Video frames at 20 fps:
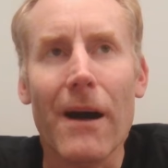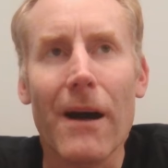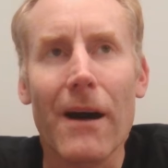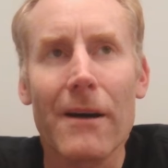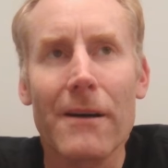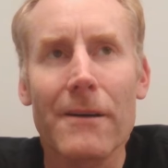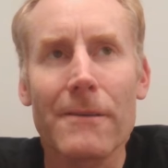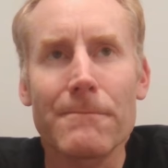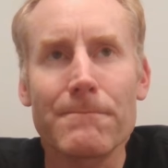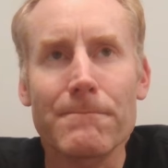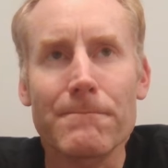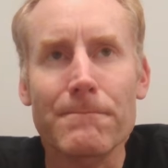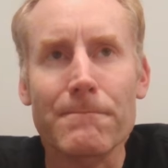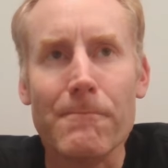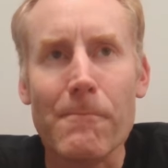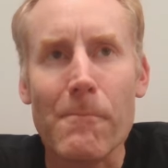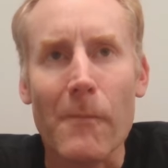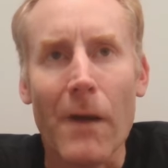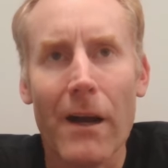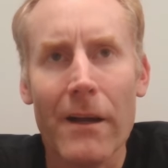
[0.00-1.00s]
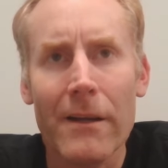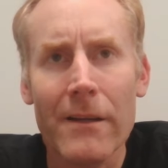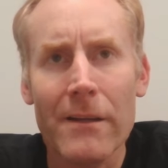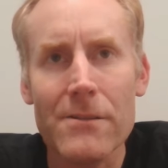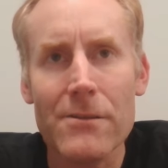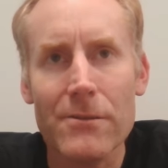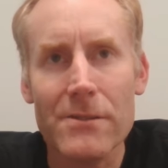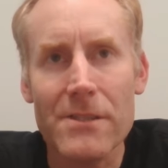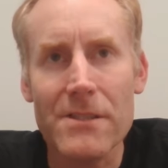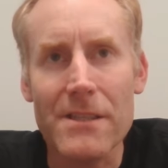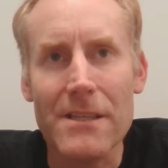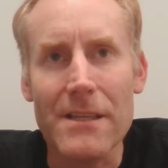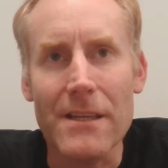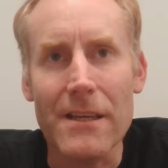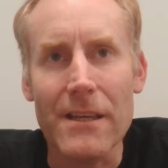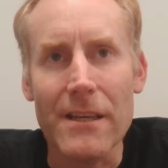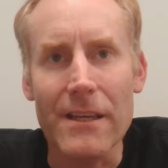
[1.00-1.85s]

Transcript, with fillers: Um, I'm going to talk to the